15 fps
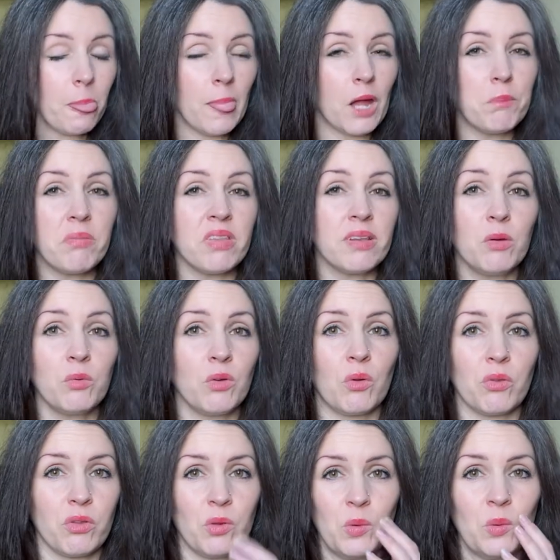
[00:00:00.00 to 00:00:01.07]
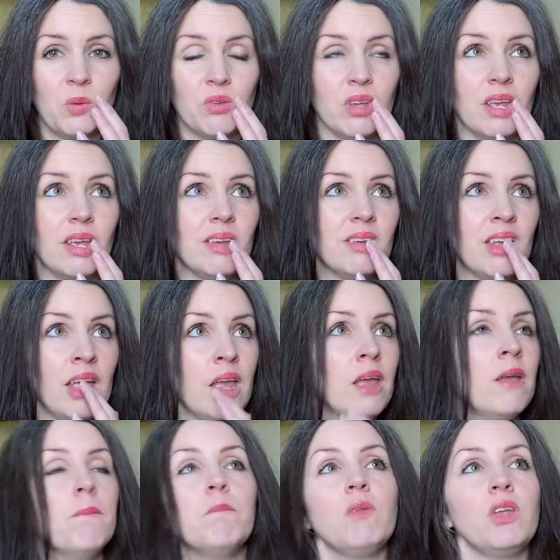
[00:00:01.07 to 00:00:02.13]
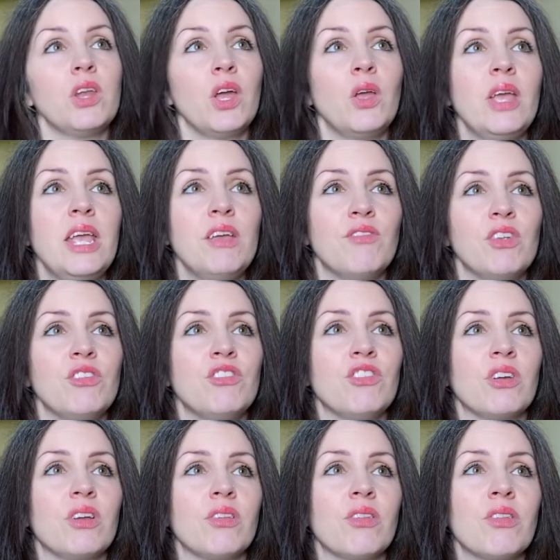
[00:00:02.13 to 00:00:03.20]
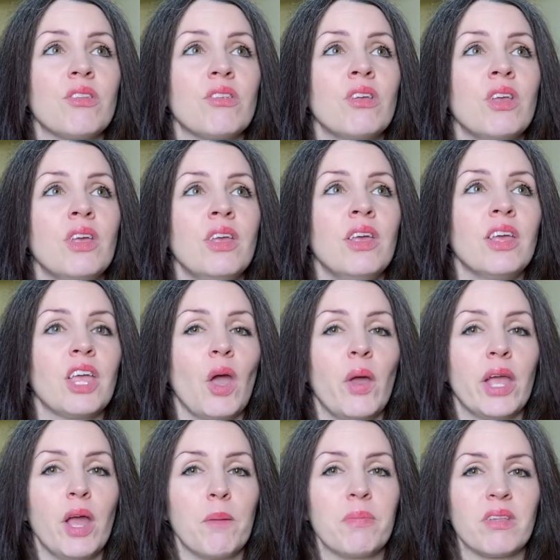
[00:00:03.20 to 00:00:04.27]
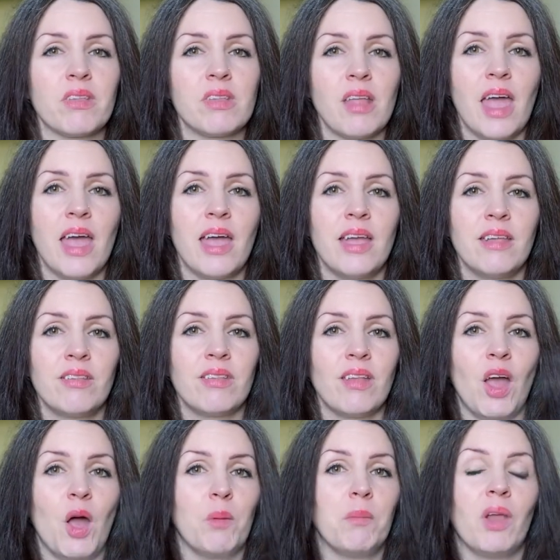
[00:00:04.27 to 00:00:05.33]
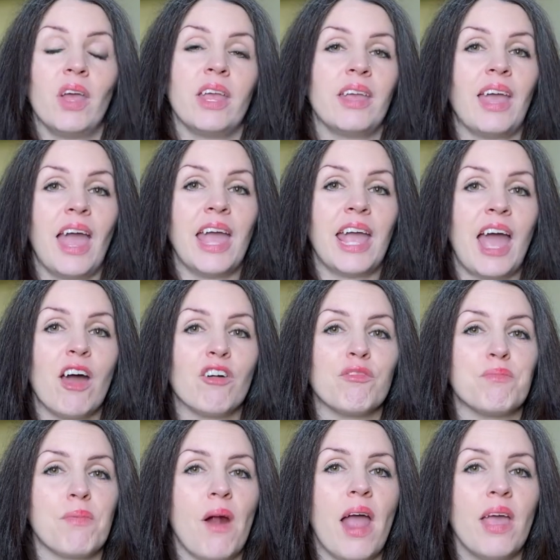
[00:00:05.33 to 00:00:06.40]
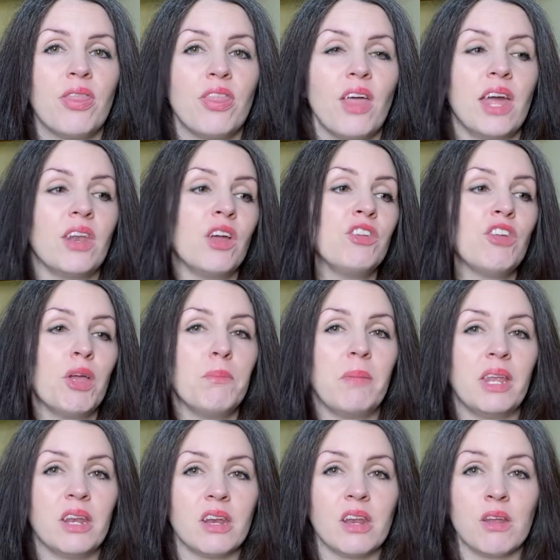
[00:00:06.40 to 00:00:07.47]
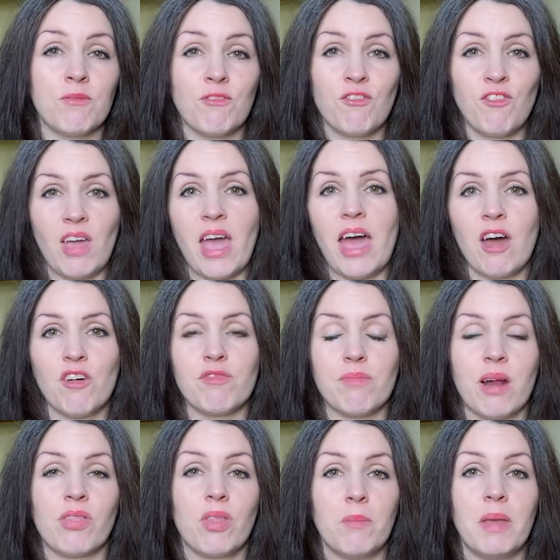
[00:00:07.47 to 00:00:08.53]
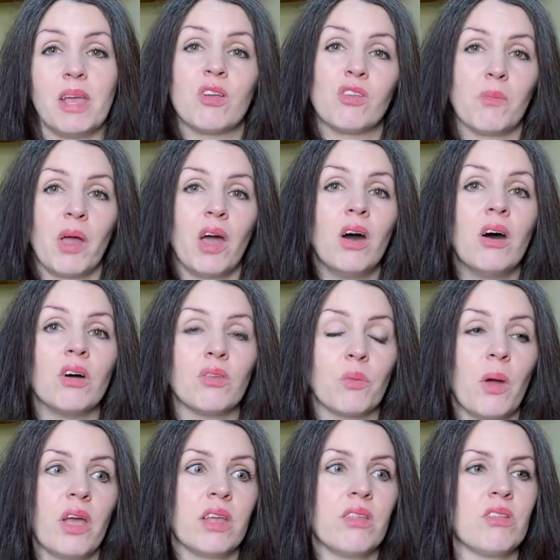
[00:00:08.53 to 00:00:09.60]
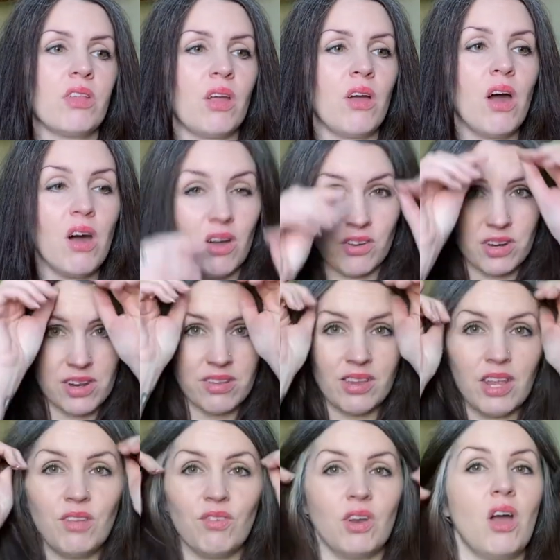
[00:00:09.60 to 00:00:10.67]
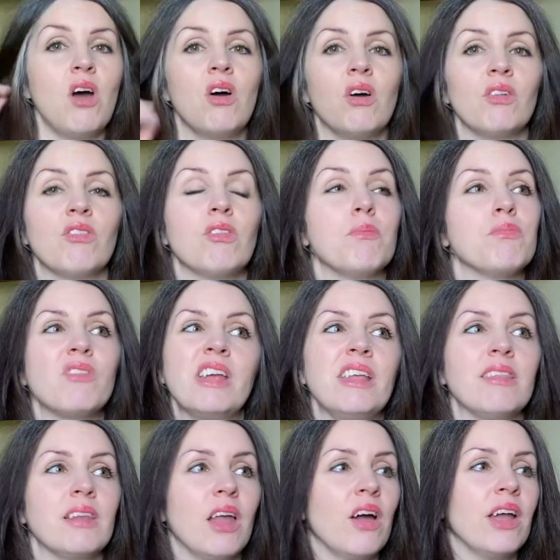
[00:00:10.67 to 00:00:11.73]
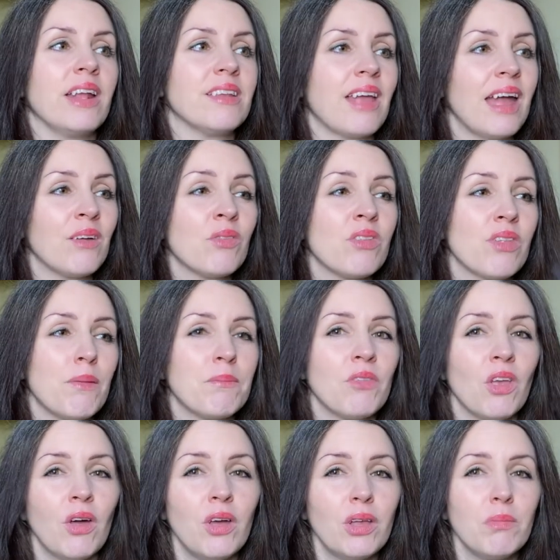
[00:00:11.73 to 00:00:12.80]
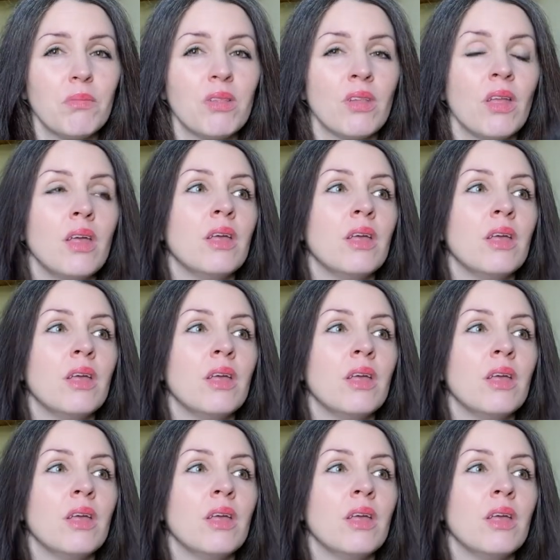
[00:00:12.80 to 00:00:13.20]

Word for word: I'm still not sorted. You know, even just going up the stairs, I'm like getting out of breath. And I don't mean an unfit out of breath, I mean because my heart's working so hard and it's even hard to breathe lying down sometimes.